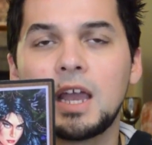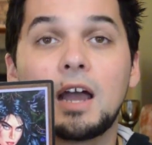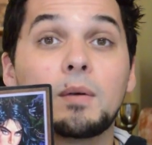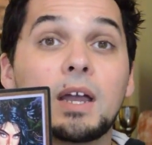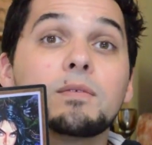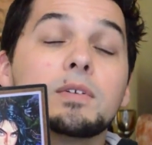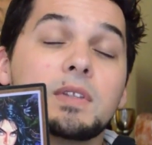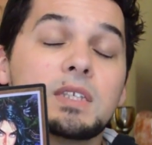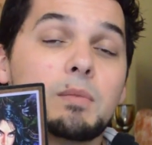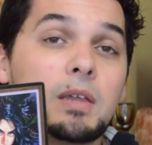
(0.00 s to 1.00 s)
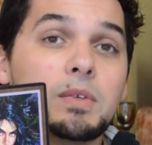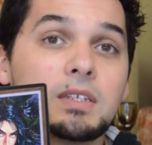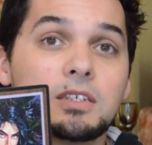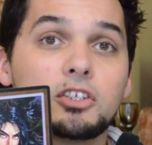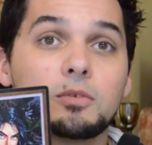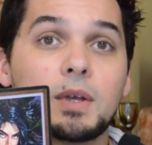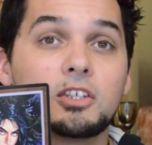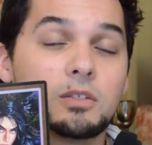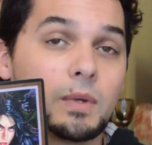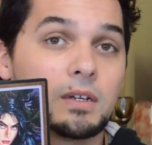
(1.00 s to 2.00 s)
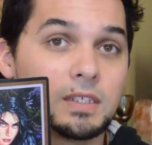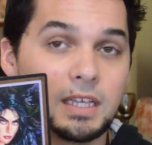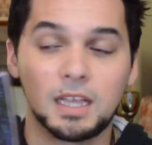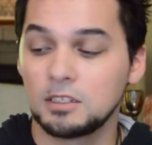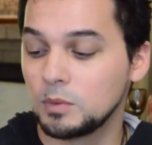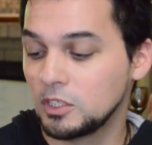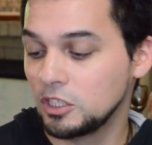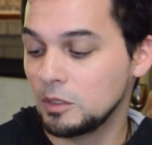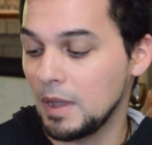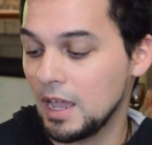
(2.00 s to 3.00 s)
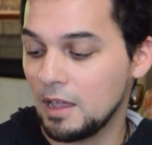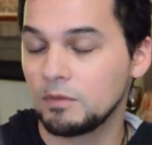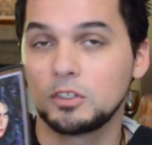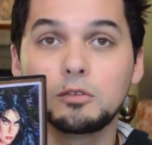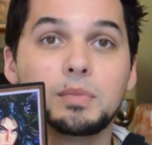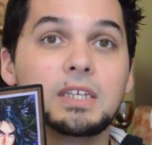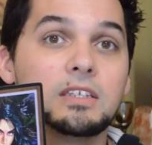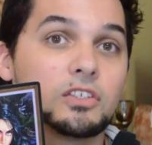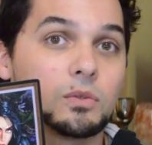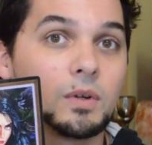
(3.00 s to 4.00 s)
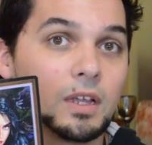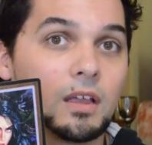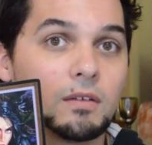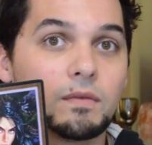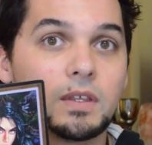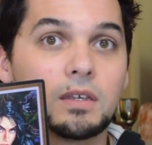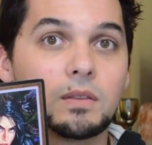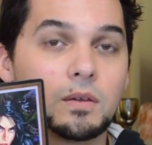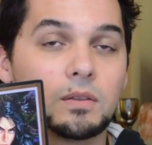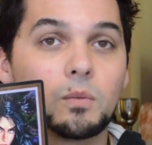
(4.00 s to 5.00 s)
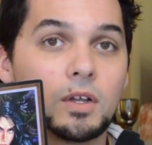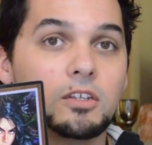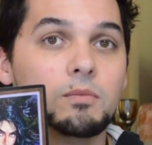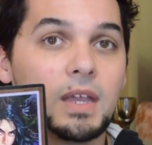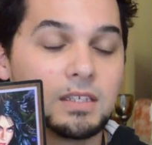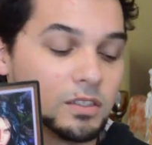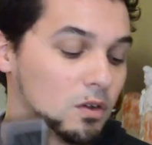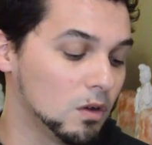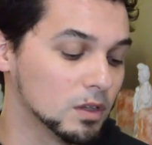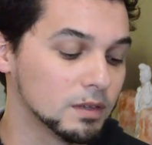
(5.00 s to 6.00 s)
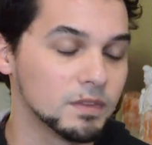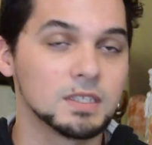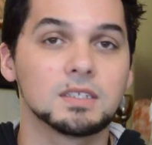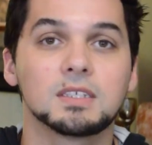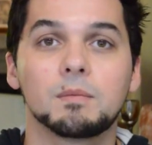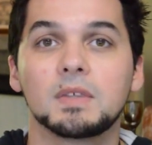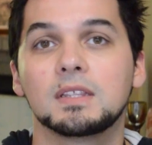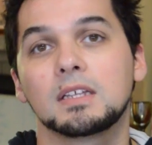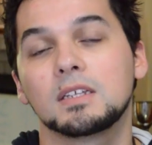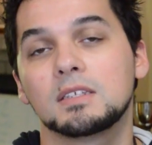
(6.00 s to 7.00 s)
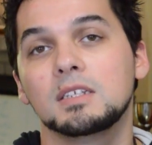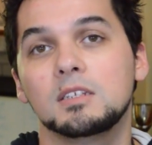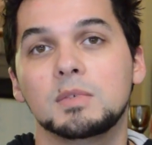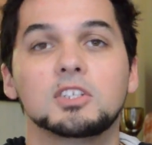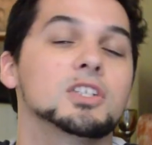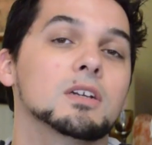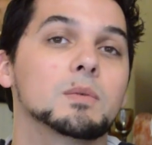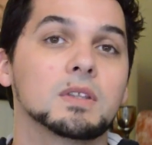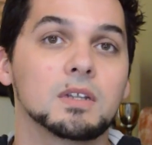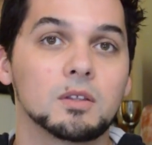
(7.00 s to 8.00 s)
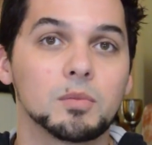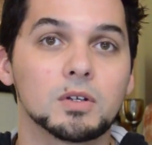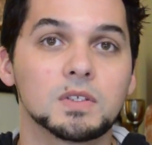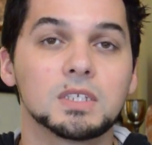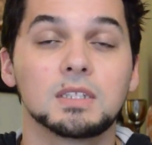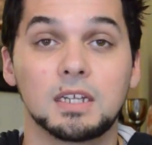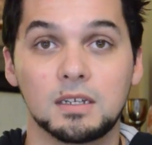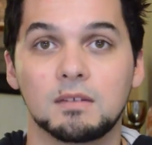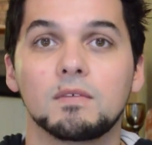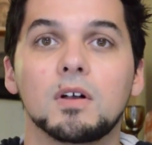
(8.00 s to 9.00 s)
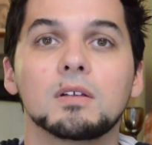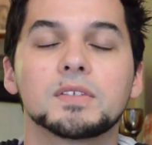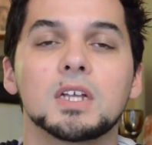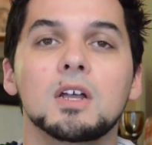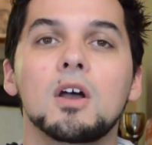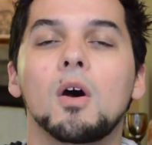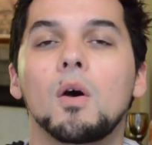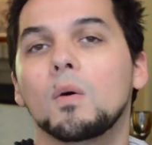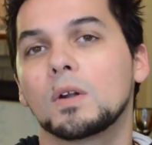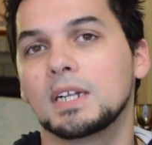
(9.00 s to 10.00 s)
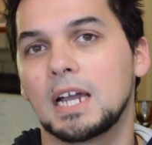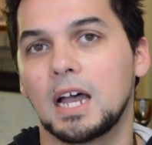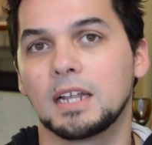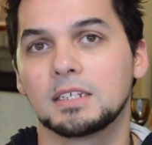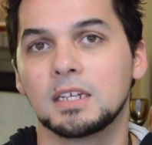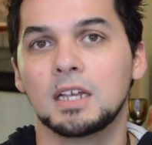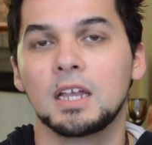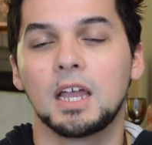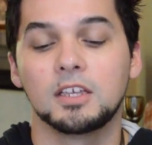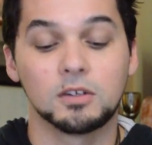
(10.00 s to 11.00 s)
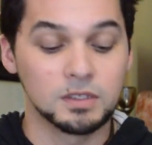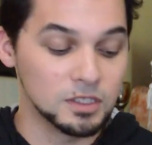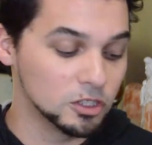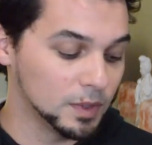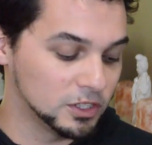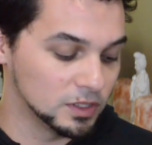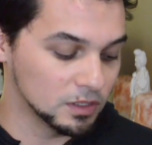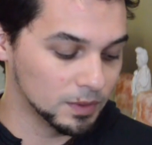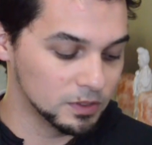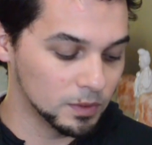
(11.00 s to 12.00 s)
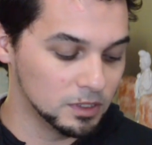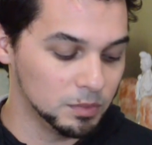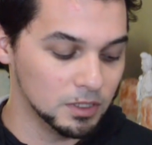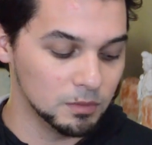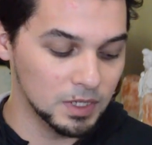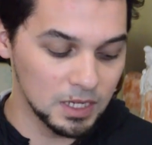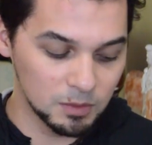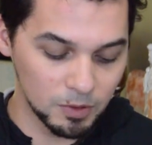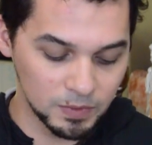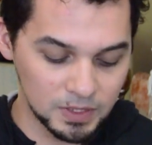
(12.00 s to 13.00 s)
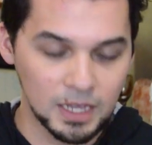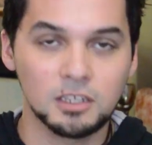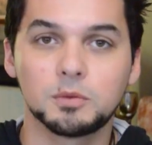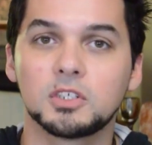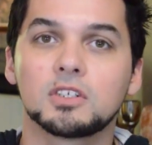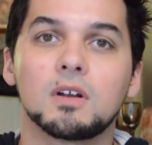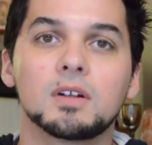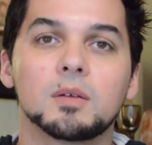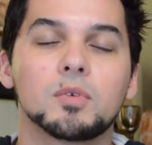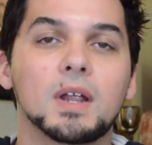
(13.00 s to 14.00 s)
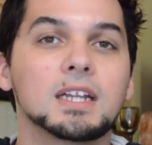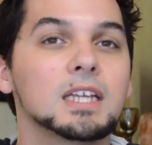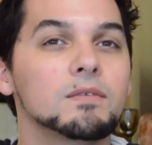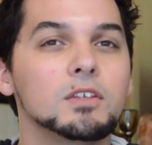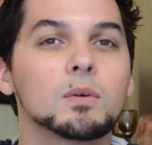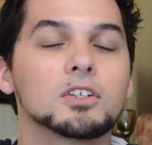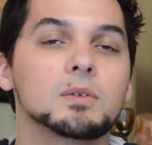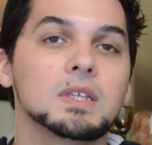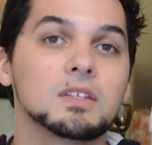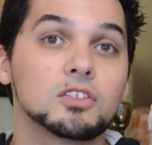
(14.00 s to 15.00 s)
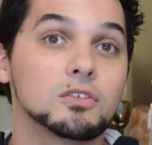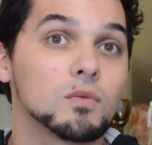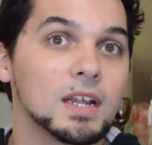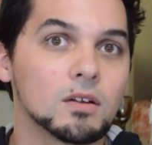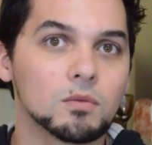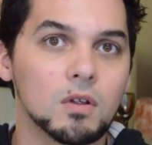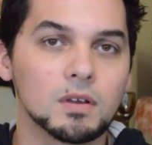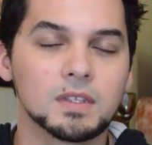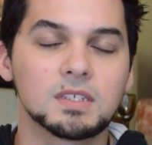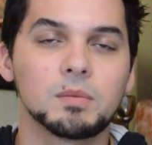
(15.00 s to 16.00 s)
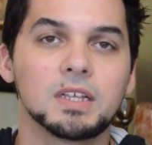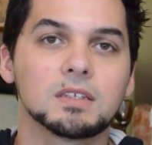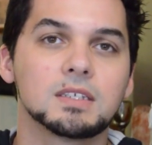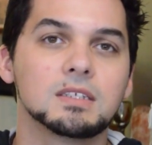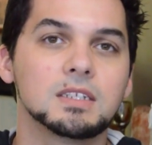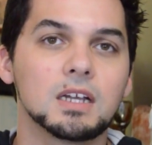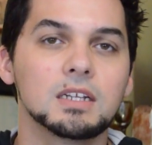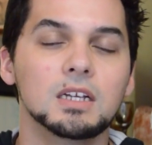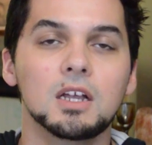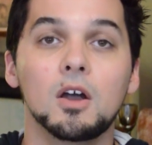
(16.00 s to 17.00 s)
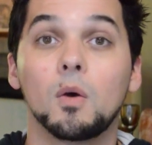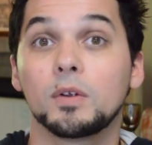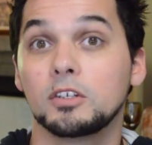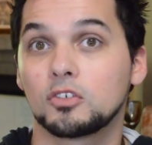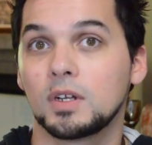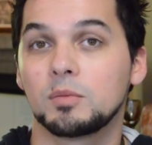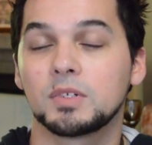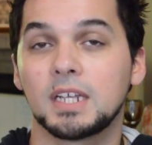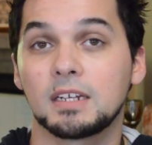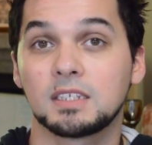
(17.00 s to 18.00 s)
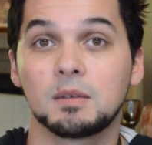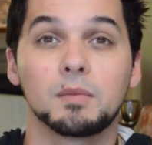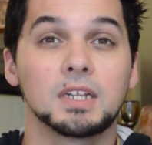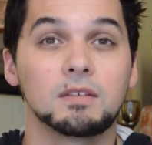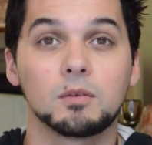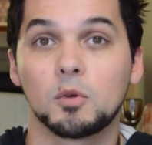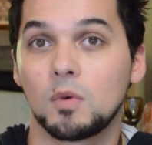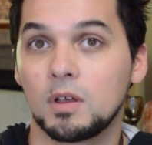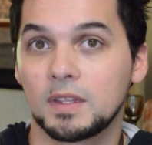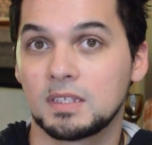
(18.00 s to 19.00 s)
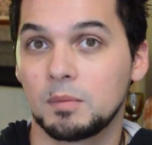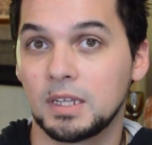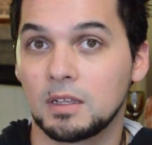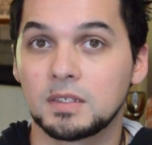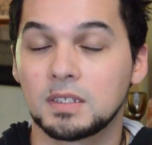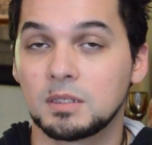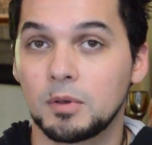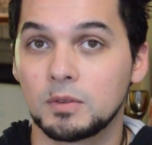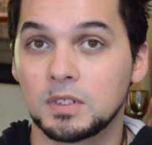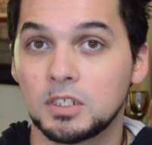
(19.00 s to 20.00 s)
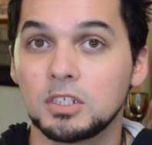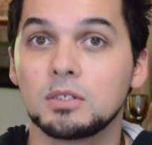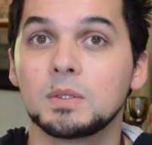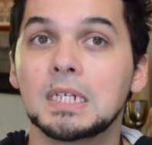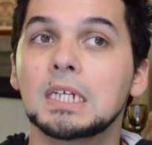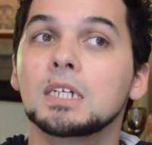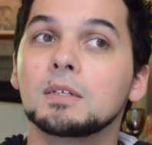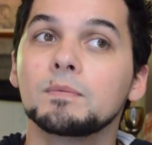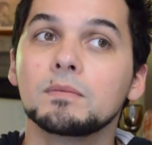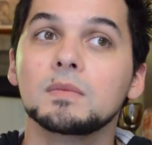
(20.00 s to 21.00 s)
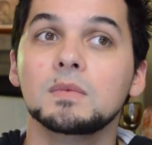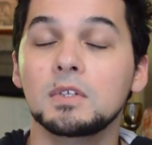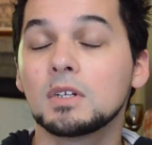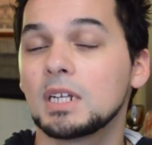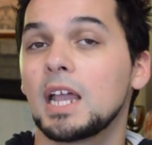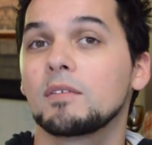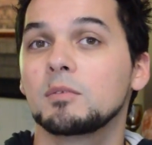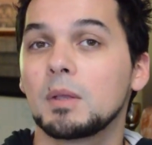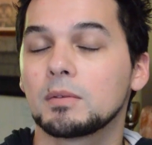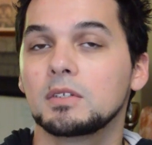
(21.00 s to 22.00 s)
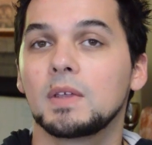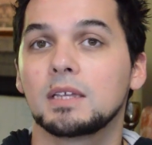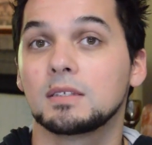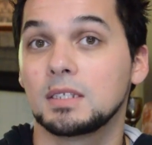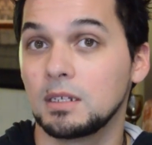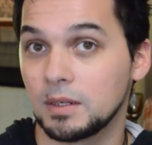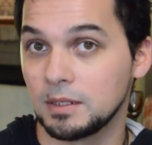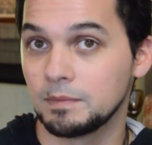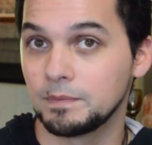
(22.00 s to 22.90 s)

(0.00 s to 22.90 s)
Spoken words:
However, this may be a situation where, as the Hedge Witch, you have to be sort of the one who makes the call if this is something that does need to be shared with another person that it involves or not. Your situation is always going to be unique, but with the Hedge Witch card upright, if you are doing this to right a wrong that somebody else has done, or you're trying to protect somebody from a wrong that somebody else is supposed to do, you're going to have to be able to do that in secret.